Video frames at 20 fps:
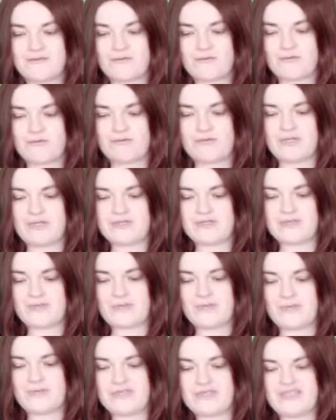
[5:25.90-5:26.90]
Oh, that's a
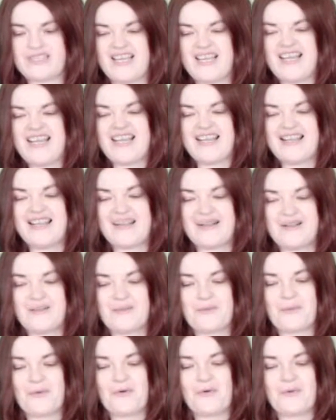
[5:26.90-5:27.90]
wee mistake there at the
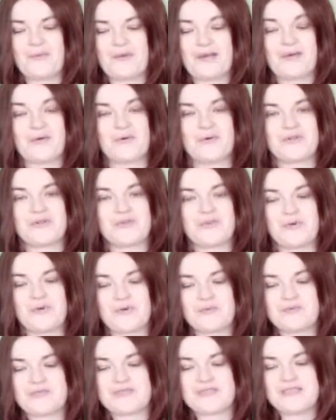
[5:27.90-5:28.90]
bottom. Ignore the
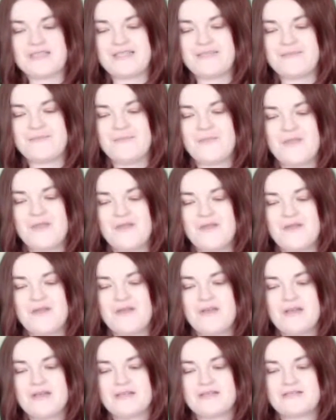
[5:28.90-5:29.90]
bottom slide.
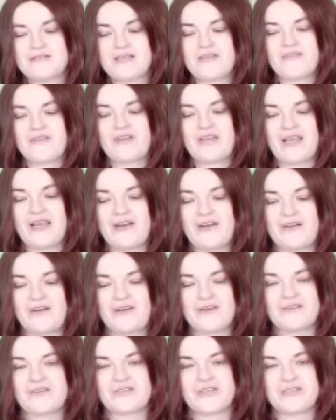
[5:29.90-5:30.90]
7-letter
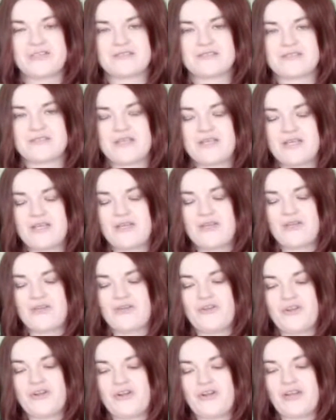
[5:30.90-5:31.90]
countries.
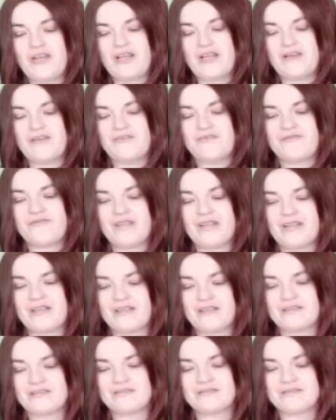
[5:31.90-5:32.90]
Ukraine,
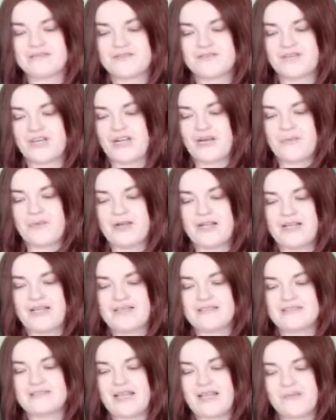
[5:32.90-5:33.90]
Finland,
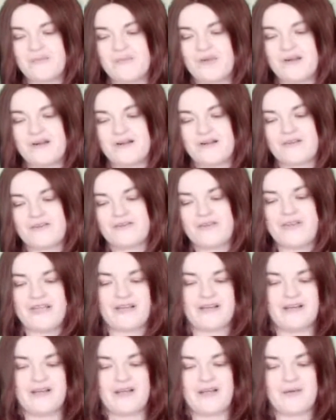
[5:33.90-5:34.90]
Germany, Denmark,
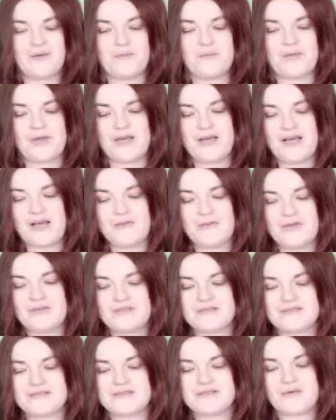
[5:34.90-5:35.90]
Vietnam,
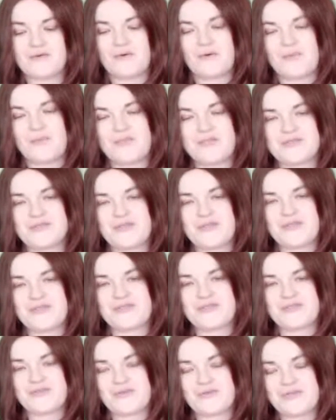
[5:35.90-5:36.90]
Bahamas. Oh, it'd be so good
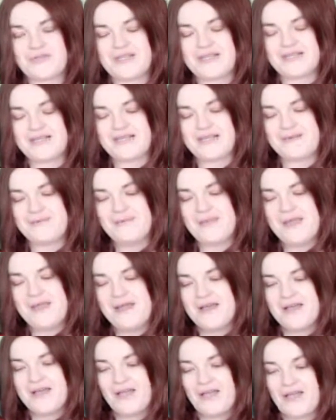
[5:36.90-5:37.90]
to go there.
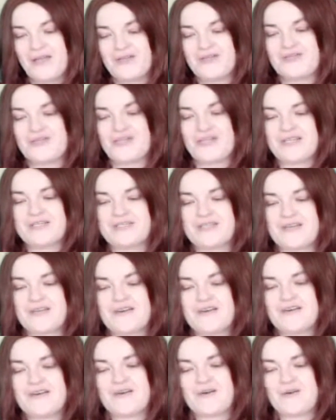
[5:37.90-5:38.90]

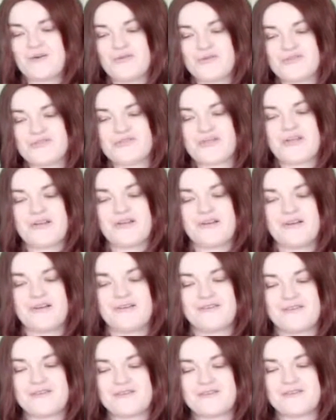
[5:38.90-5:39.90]
Tunisia, Austria.
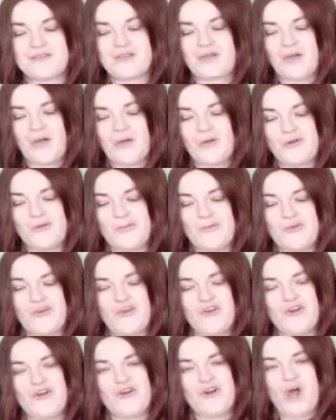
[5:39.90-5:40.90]
There's
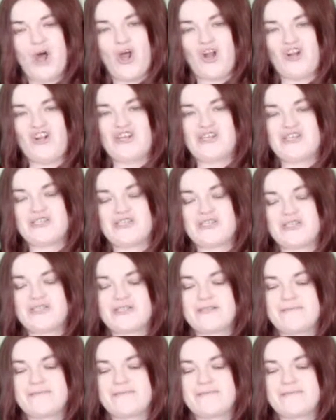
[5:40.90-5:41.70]
pure hunters.